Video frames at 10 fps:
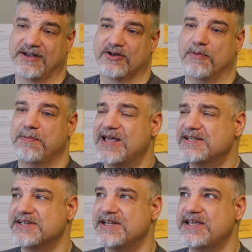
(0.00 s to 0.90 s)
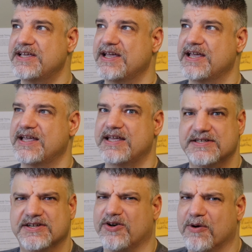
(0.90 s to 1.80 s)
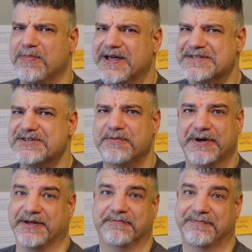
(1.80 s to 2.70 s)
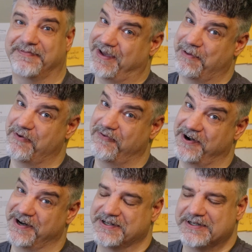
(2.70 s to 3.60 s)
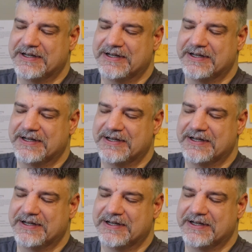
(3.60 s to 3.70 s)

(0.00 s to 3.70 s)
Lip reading: Complexity is a complex topic, I'm afraid.